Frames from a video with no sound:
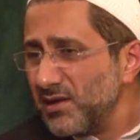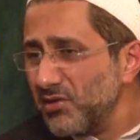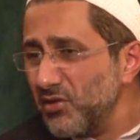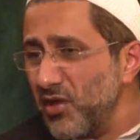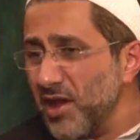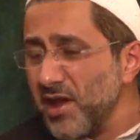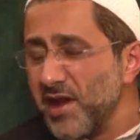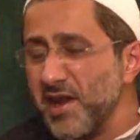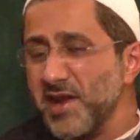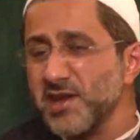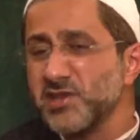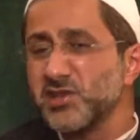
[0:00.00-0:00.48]

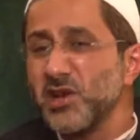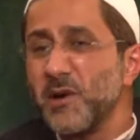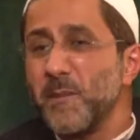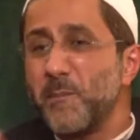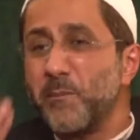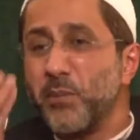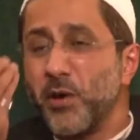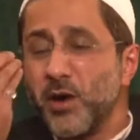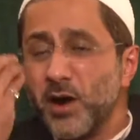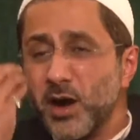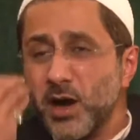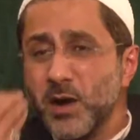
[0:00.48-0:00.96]
There is a
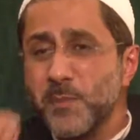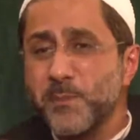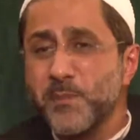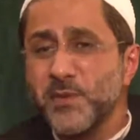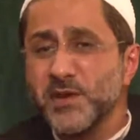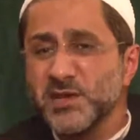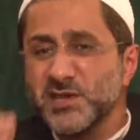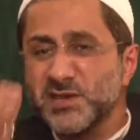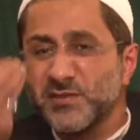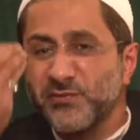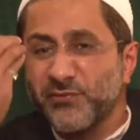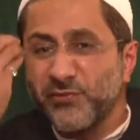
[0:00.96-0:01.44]

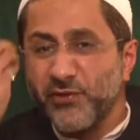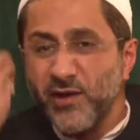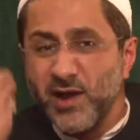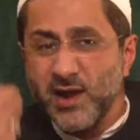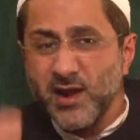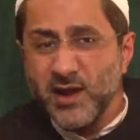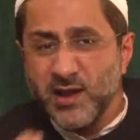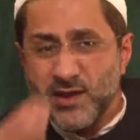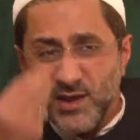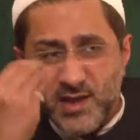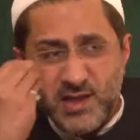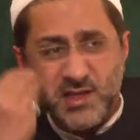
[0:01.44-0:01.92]
purpose
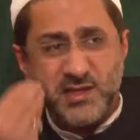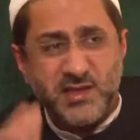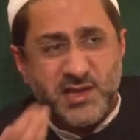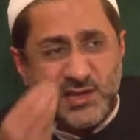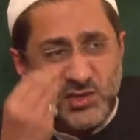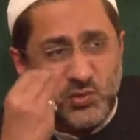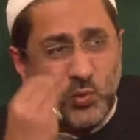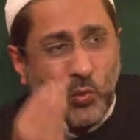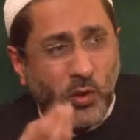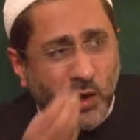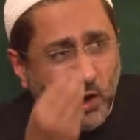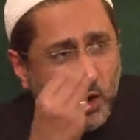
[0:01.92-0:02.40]
filled in
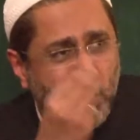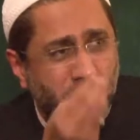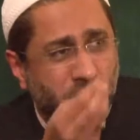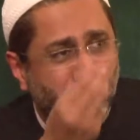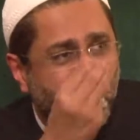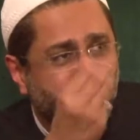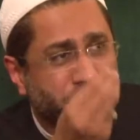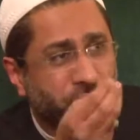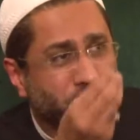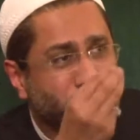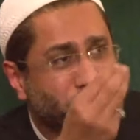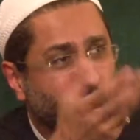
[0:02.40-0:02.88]
this world
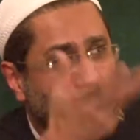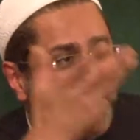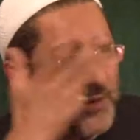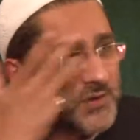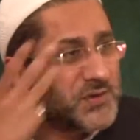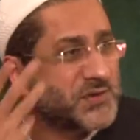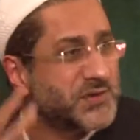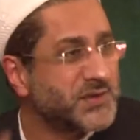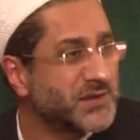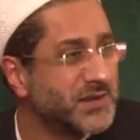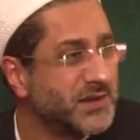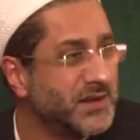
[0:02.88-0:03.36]
of
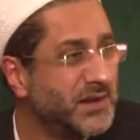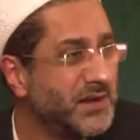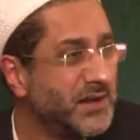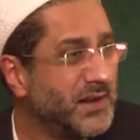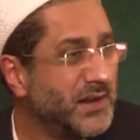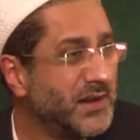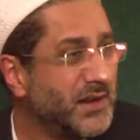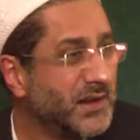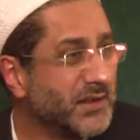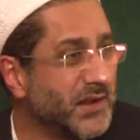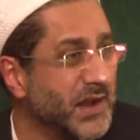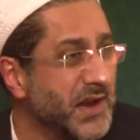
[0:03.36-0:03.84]
yours.
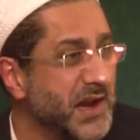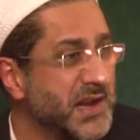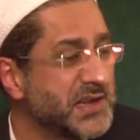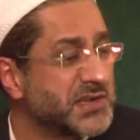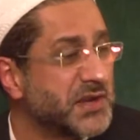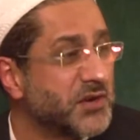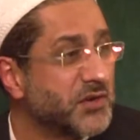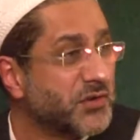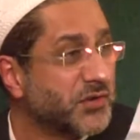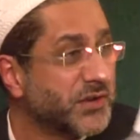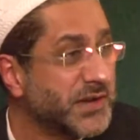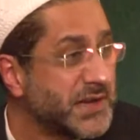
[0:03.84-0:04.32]
There
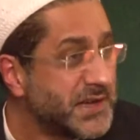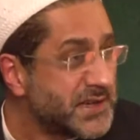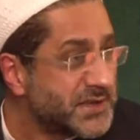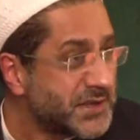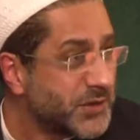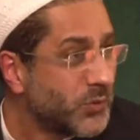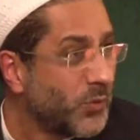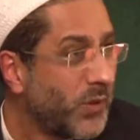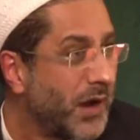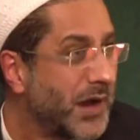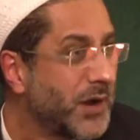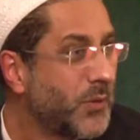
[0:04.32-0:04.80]
is a
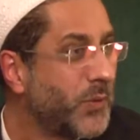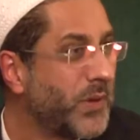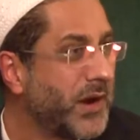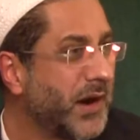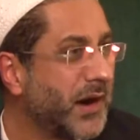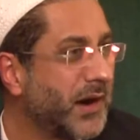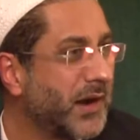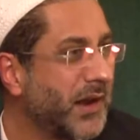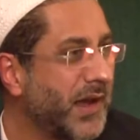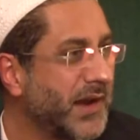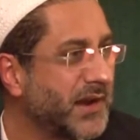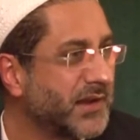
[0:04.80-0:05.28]
reason why we
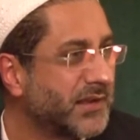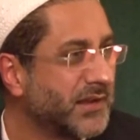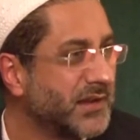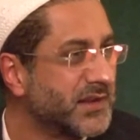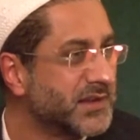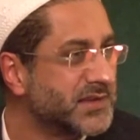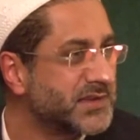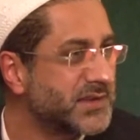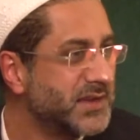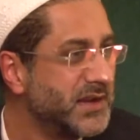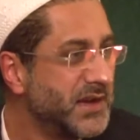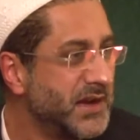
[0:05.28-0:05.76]
are like
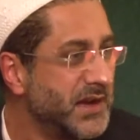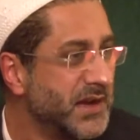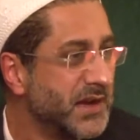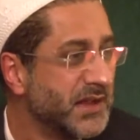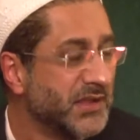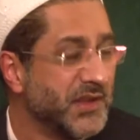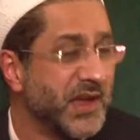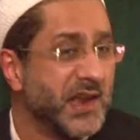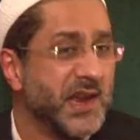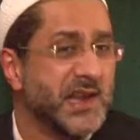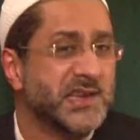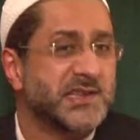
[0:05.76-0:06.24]
this.
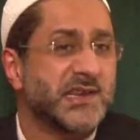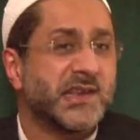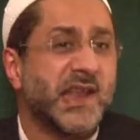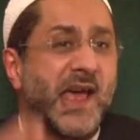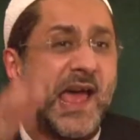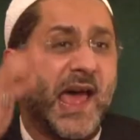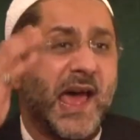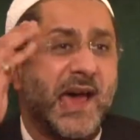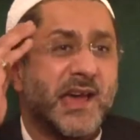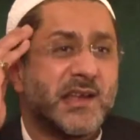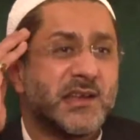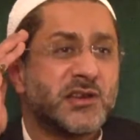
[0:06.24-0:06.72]
There is an
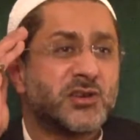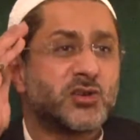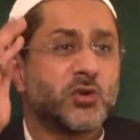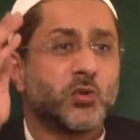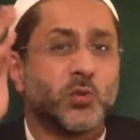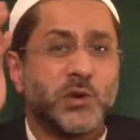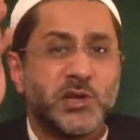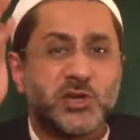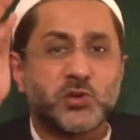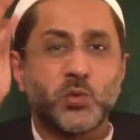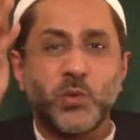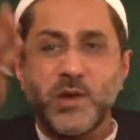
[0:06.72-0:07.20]
end to
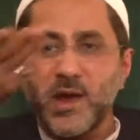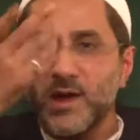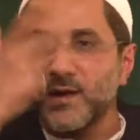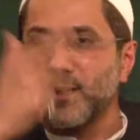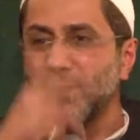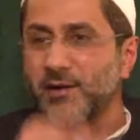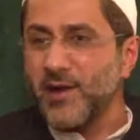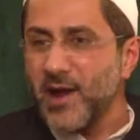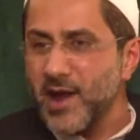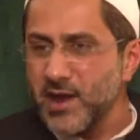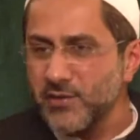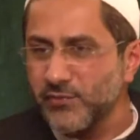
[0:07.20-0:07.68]
which we are
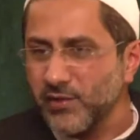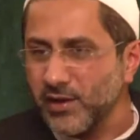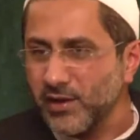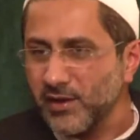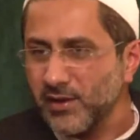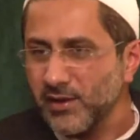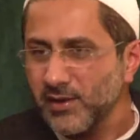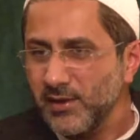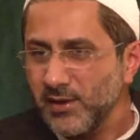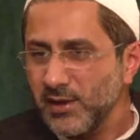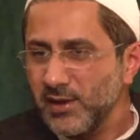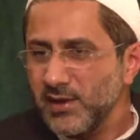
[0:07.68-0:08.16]

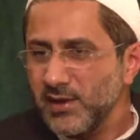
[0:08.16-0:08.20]
arriving.